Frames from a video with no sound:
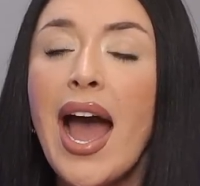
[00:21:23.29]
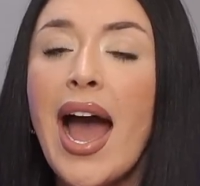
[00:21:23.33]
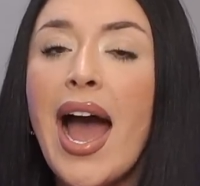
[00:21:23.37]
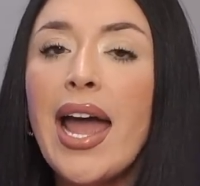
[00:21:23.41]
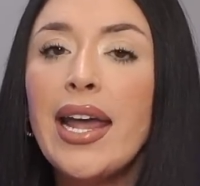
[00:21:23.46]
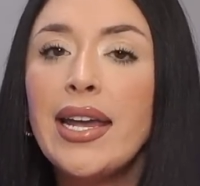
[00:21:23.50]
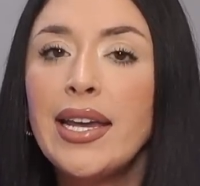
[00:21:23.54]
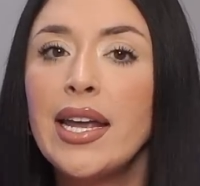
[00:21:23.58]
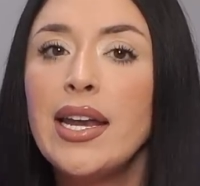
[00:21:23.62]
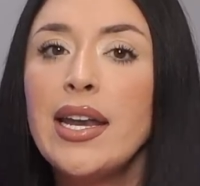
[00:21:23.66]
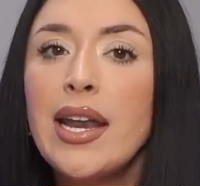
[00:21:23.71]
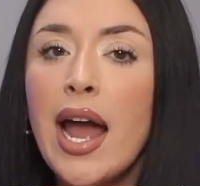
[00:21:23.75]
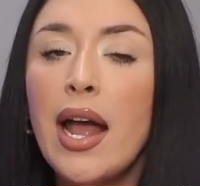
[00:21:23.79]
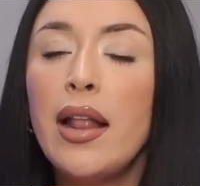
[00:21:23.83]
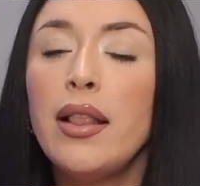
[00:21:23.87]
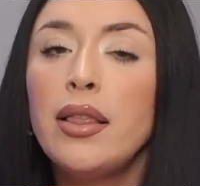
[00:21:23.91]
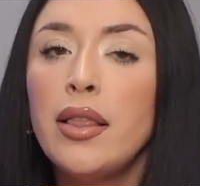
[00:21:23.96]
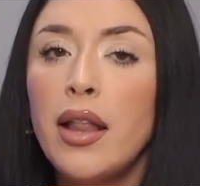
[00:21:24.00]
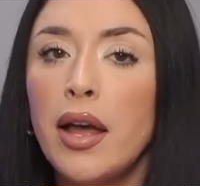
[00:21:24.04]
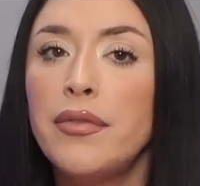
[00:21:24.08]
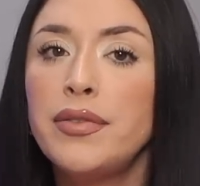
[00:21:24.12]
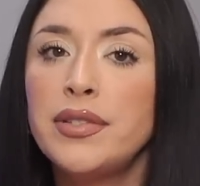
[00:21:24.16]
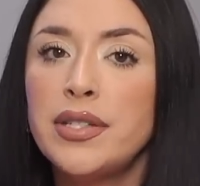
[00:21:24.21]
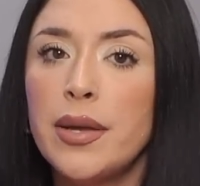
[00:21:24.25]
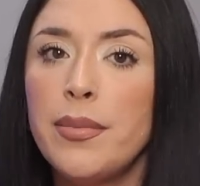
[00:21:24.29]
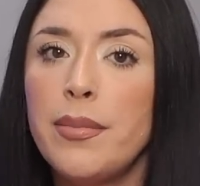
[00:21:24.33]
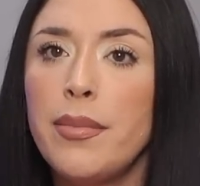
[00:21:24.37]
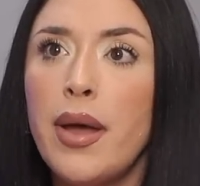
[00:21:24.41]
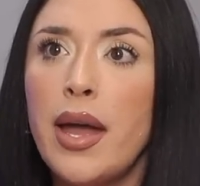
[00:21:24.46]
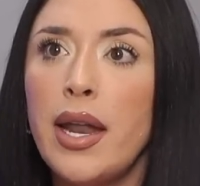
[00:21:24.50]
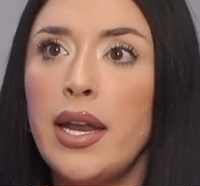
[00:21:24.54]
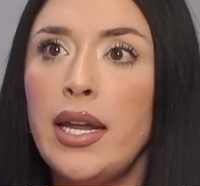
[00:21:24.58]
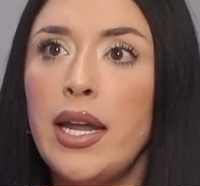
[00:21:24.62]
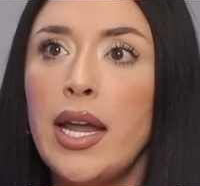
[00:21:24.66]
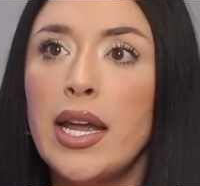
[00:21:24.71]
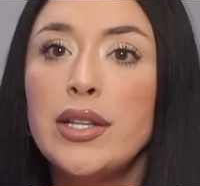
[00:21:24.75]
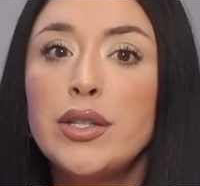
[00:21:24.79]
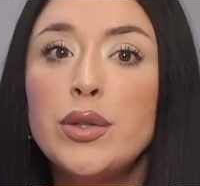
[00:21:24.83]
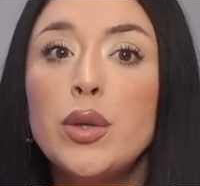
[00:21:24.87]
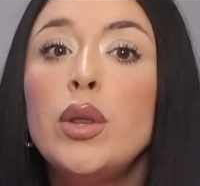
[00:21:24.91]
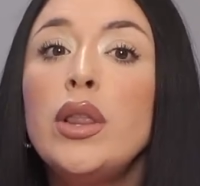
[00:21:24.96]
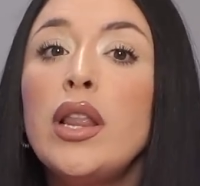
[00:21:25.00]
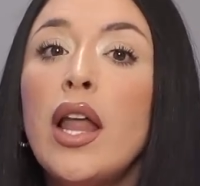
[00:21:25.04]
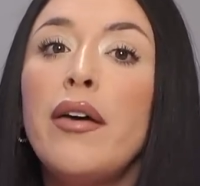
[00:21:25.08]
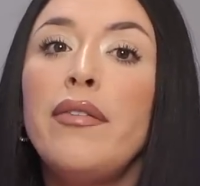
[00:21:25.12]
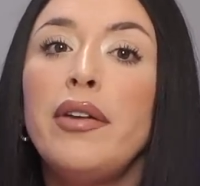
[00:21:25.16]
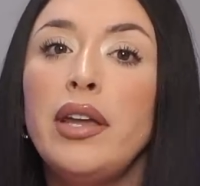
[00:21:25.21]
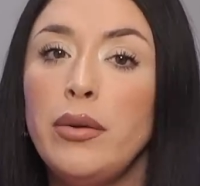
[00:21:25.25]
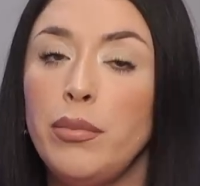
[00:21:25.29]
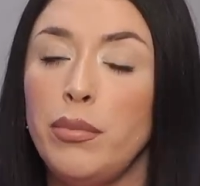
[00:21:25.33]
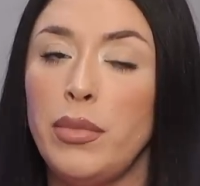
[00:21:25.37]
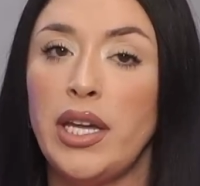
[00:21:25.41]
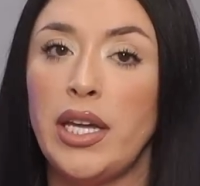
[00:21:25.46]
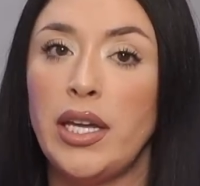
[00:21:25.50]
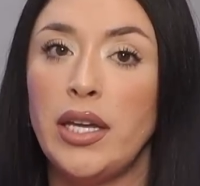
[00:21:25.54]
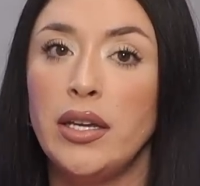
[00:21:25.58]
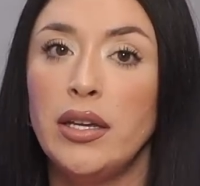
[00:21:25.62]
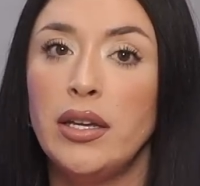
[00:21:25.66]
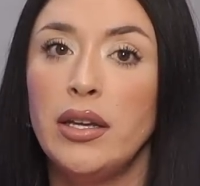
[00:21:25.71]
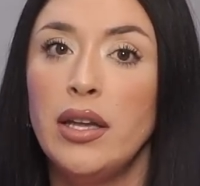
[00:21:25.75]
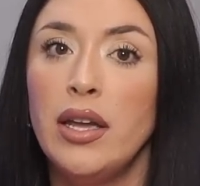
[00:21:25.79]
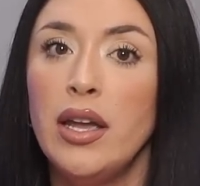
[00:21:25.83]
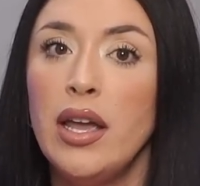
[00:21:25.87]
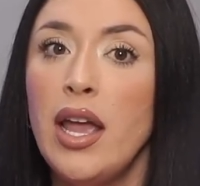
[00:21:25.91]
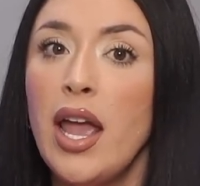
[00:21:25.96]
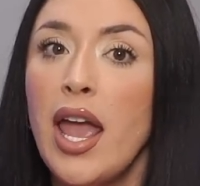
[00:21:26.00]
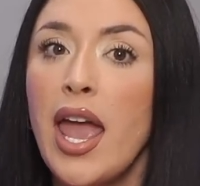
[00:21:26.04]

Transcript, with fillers: I cannot love somebody into loving me. Yeah.